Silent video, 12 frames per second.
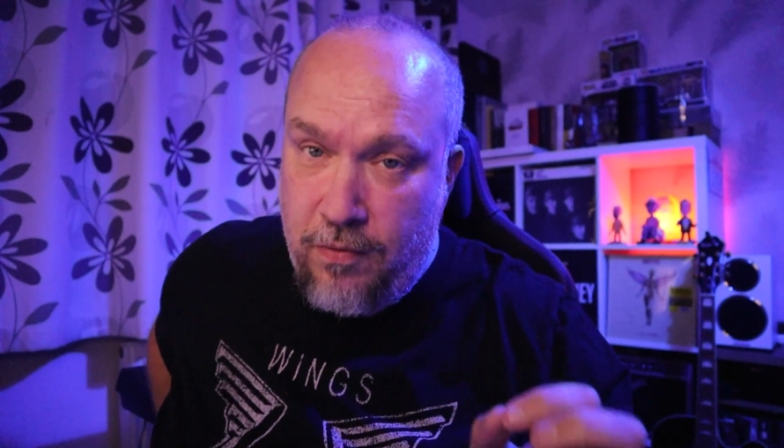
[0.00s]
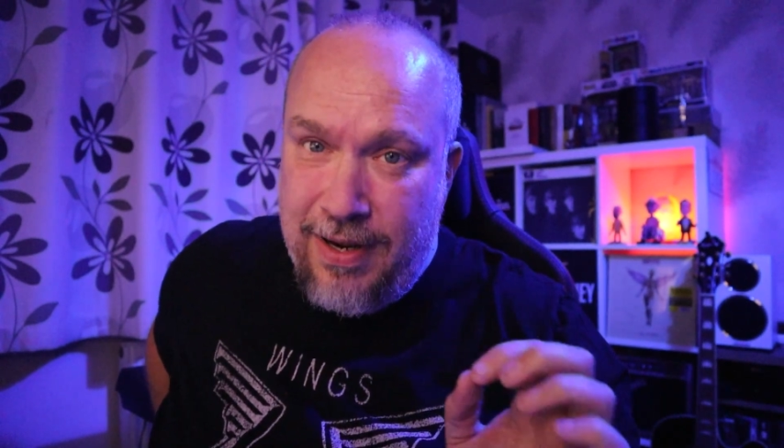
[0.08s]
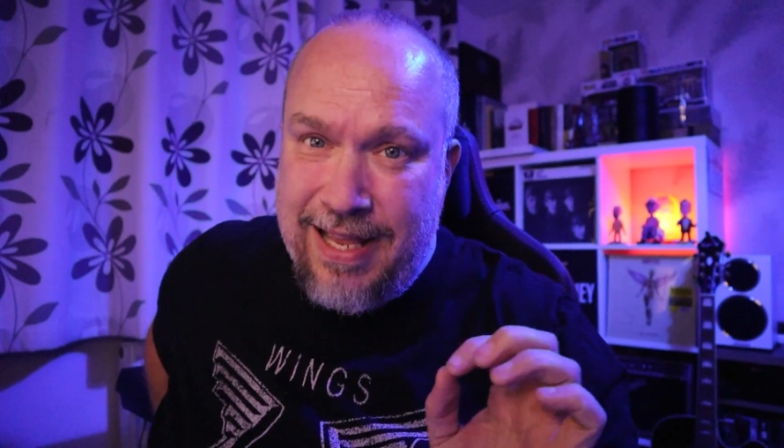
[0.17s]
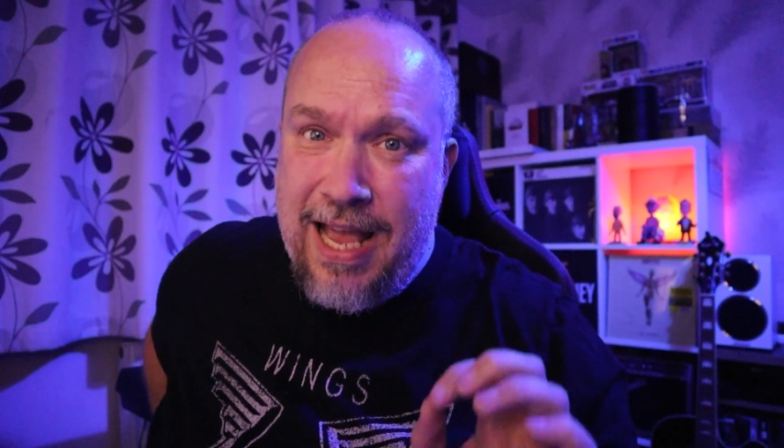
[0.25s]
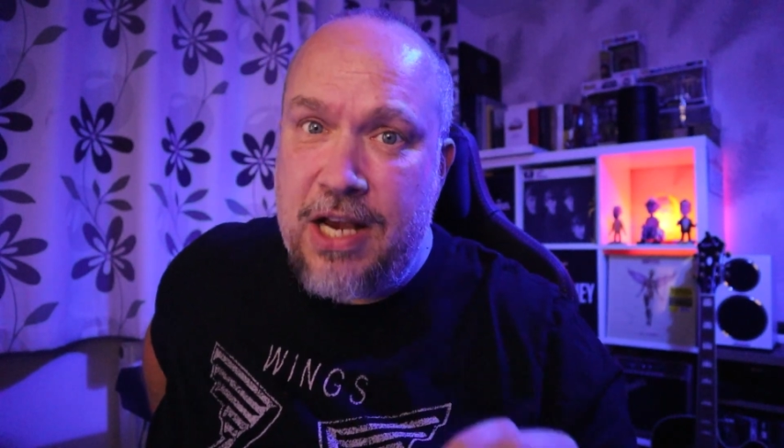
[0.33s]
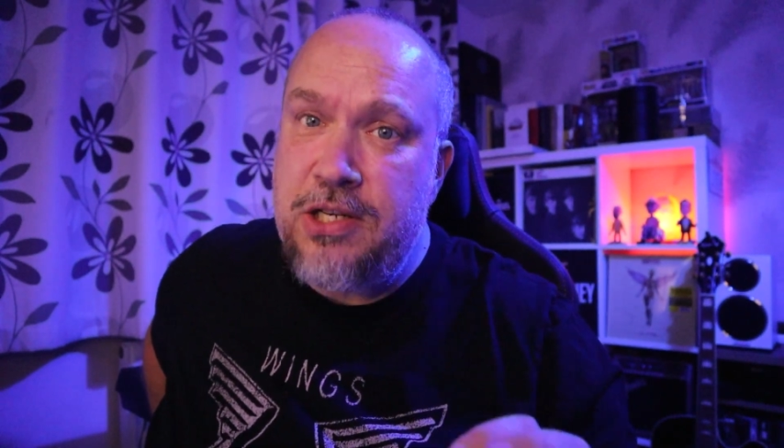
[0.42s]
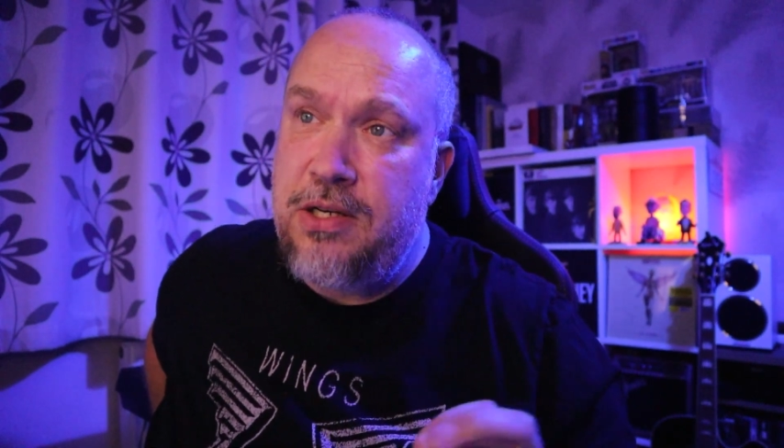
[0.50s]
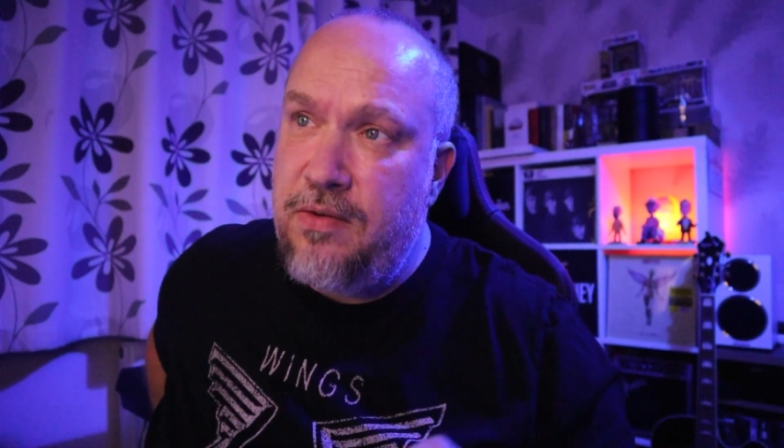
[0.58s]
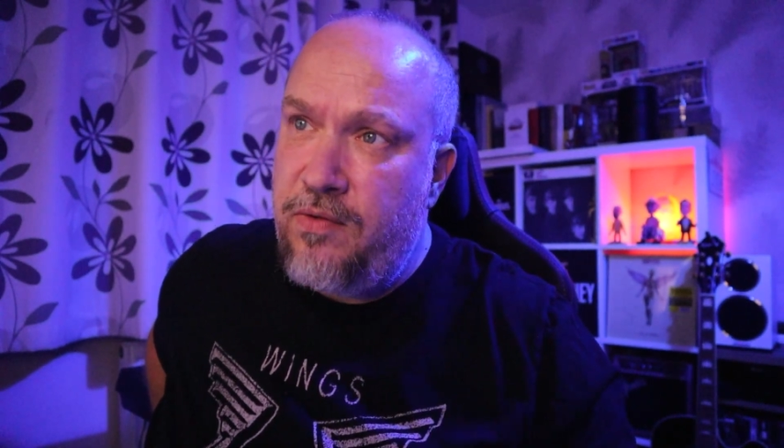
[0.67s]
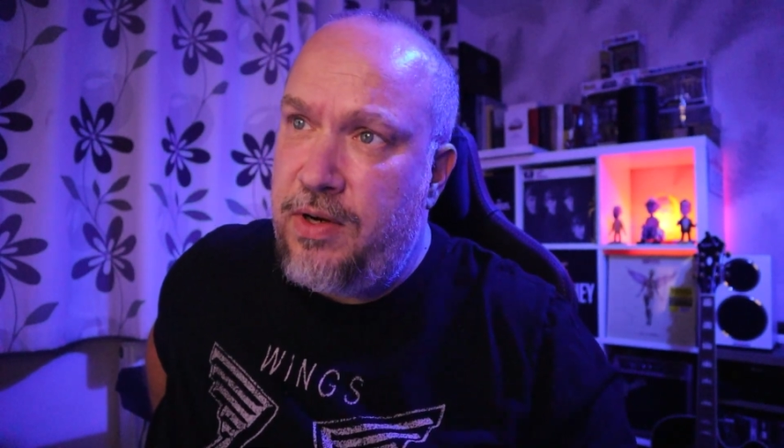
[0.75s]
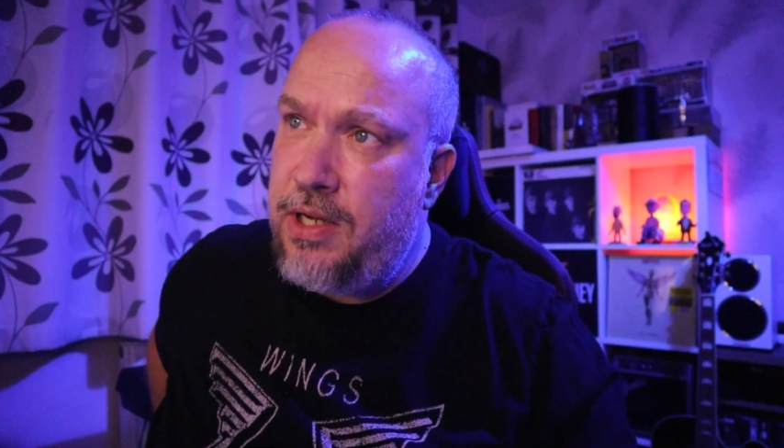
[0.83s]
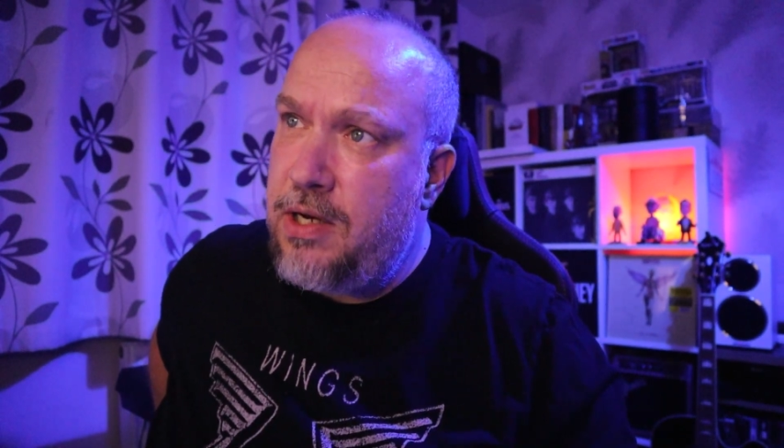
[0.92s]
reaction
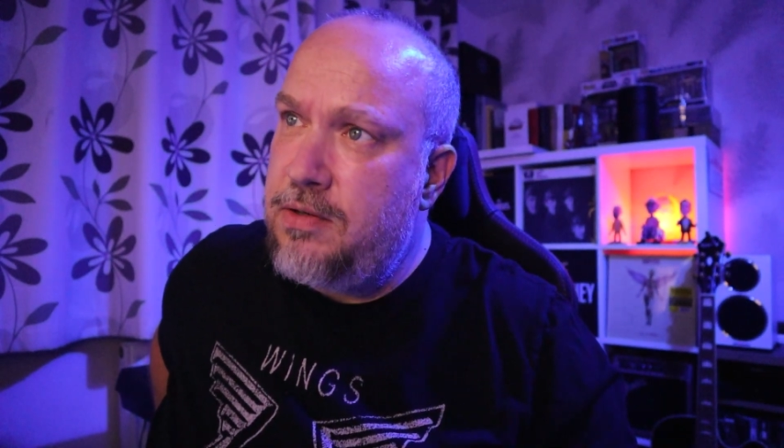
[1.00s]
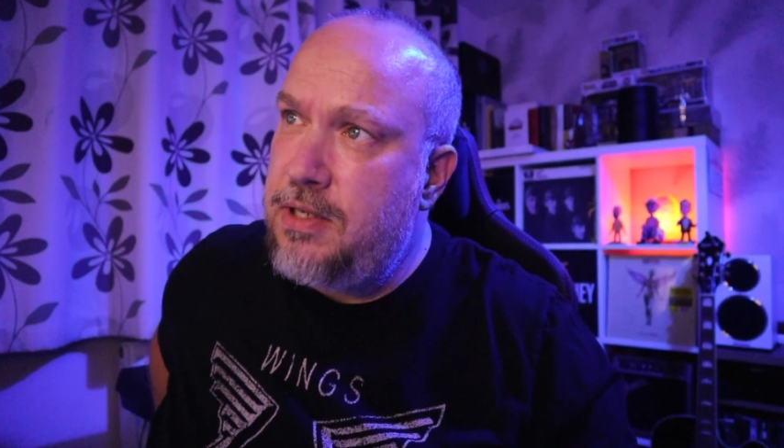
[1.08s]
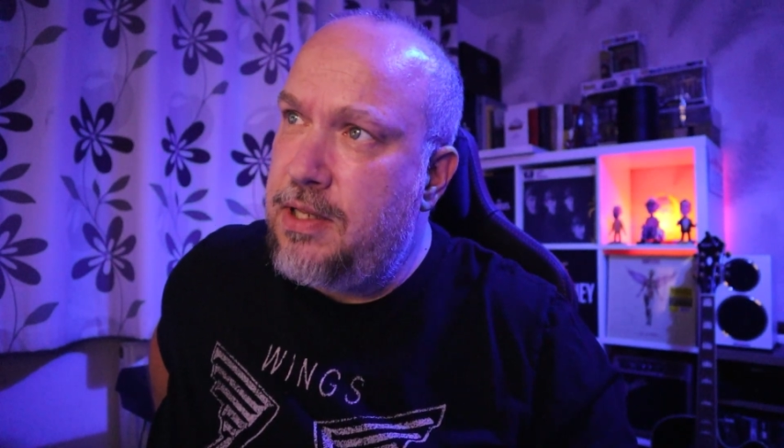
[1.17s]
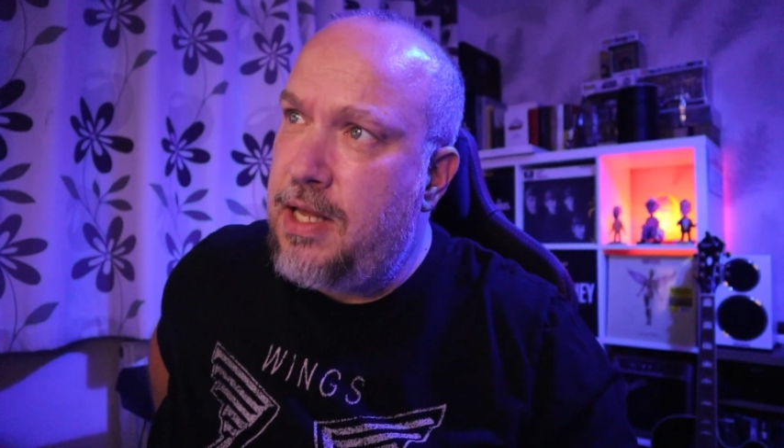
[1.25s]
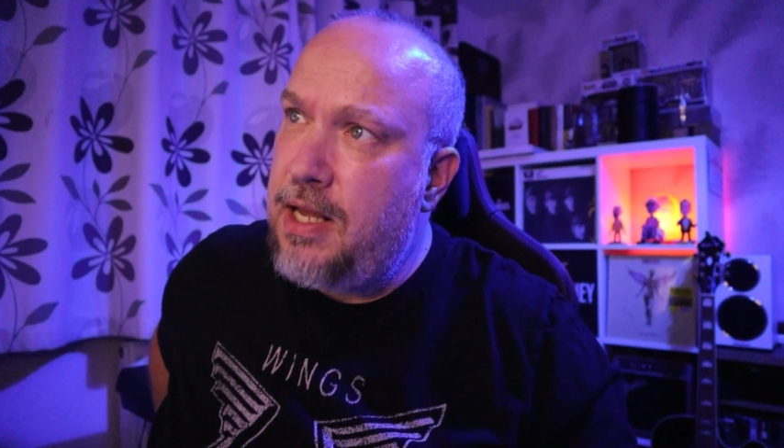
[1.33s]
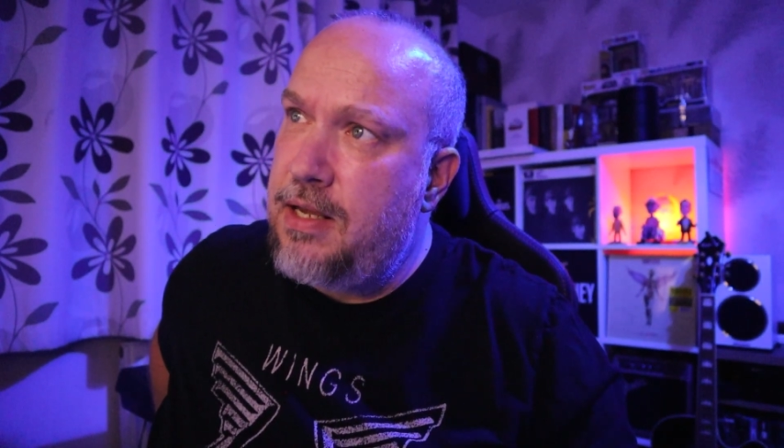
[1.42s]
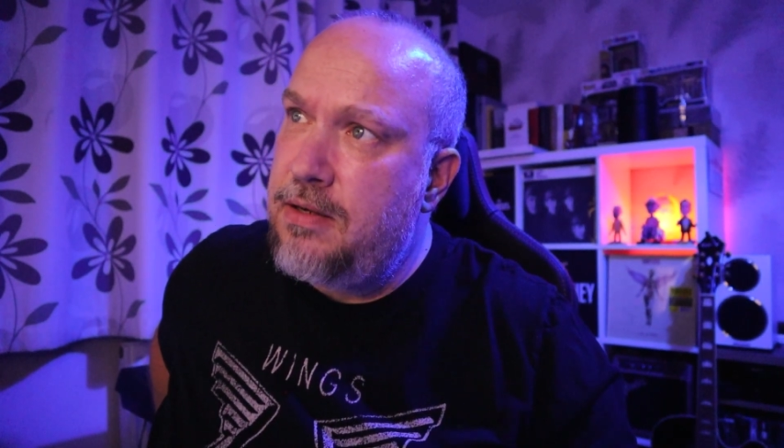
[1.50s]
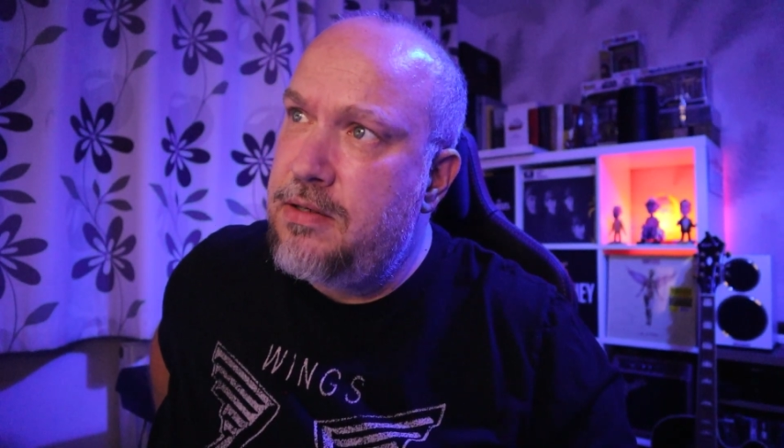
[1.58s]
video to that,